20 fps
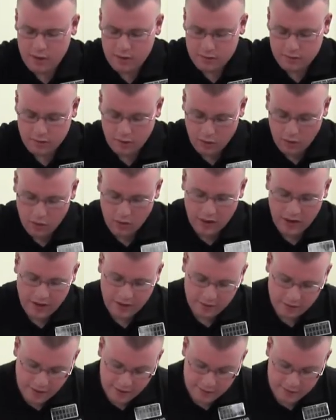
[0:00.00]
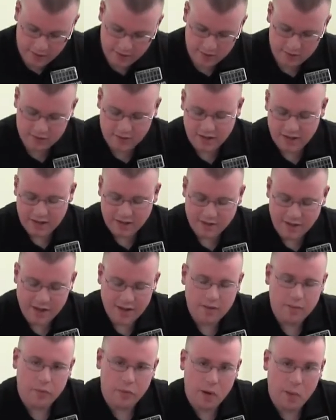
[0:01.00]
So I like this because I can
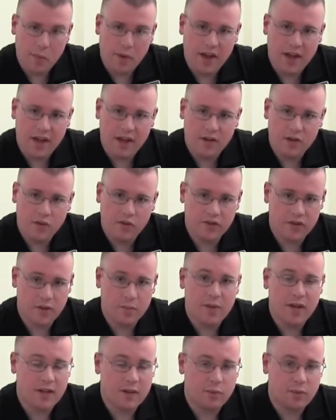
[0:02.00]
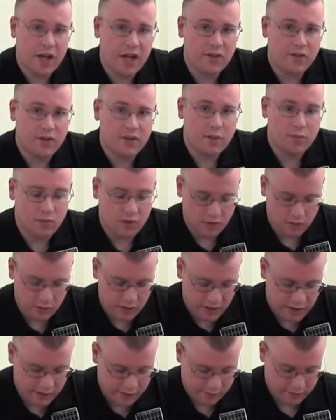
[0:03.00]
tighten them around my ankles and it makes blousing them a
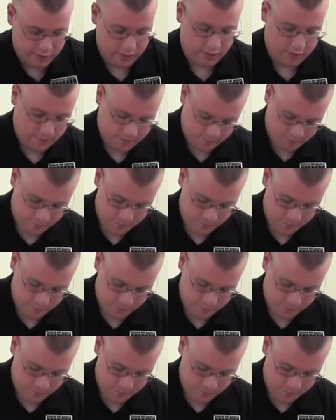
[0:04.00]
whole lot easier.